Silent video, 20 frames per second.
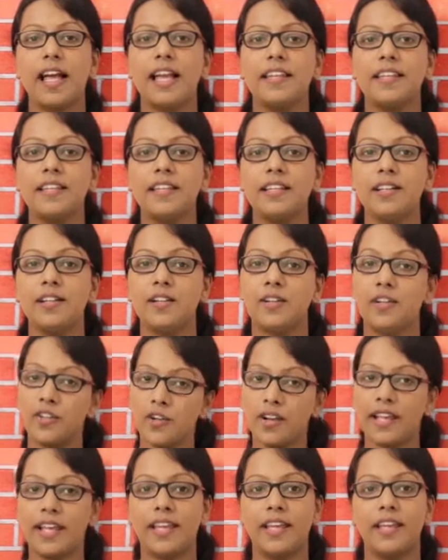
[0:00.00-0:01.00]
and
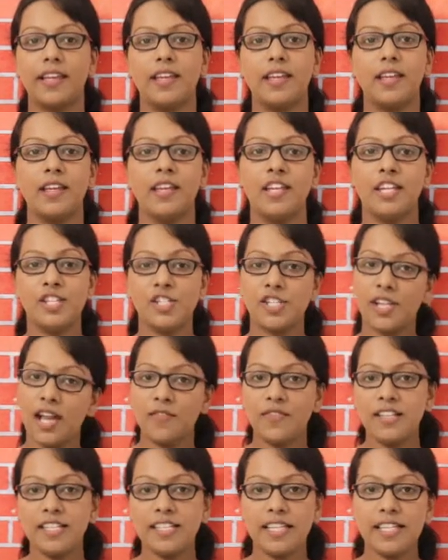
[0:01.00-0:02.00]
ray.
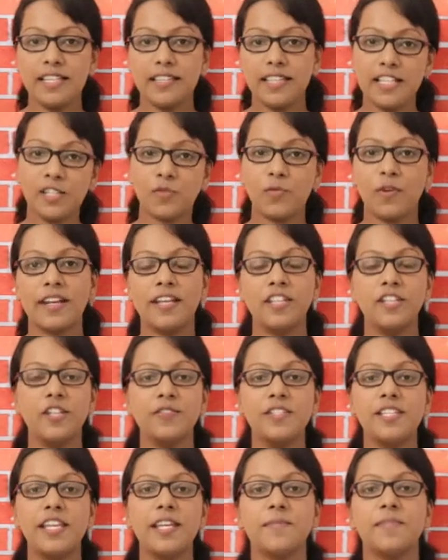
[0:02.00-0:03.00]
Shall we see these variety
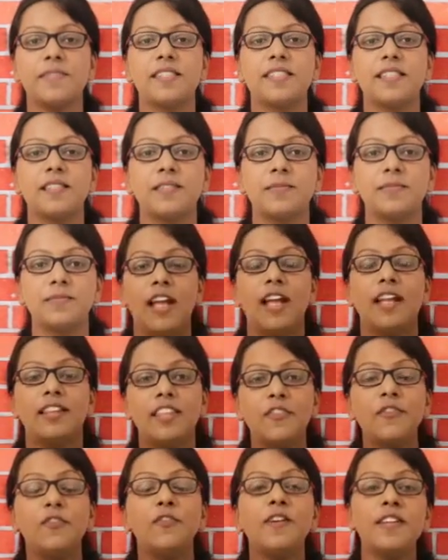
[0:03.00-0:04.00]
of shapes?
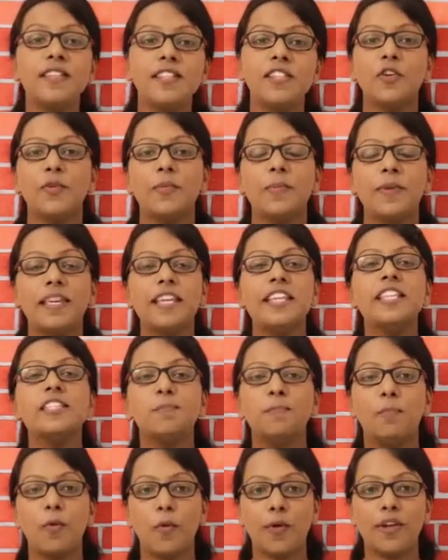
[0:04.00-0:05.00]
The first topic is
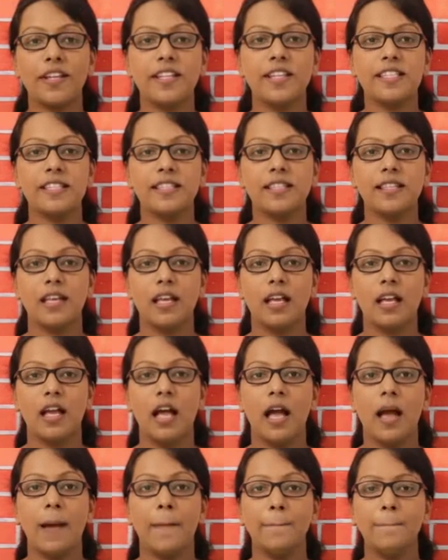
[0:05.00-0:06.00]
points.
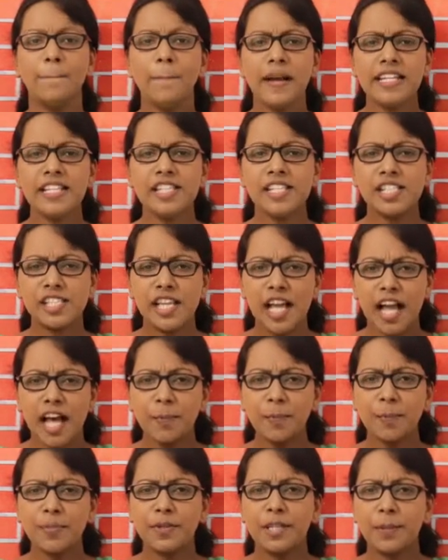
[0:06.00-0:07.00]
By
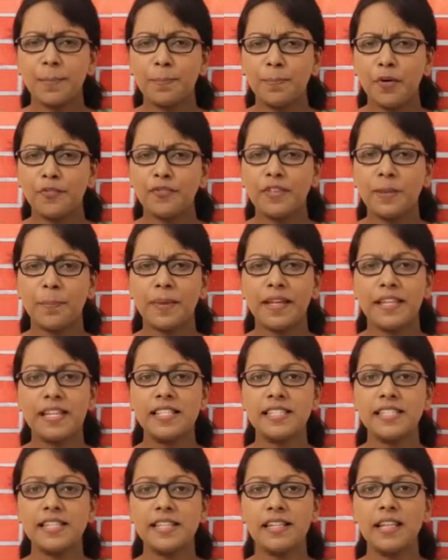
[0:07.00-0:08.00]
sharp tip of the
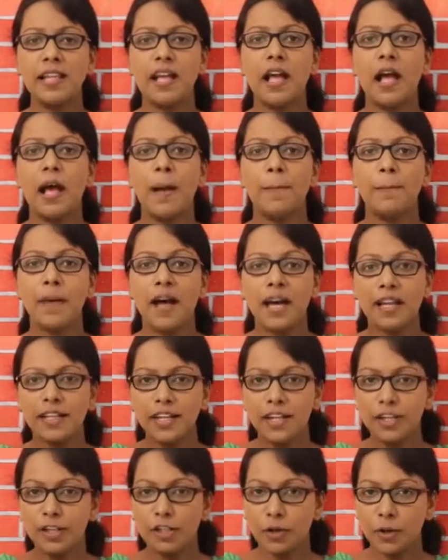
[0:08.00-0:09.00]
pencil,
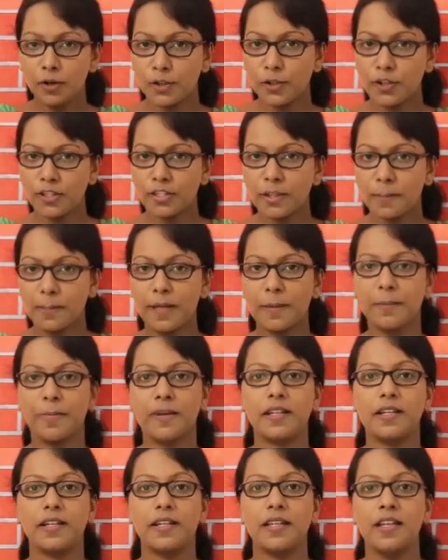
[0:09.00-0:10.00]
mark a dot on the paper.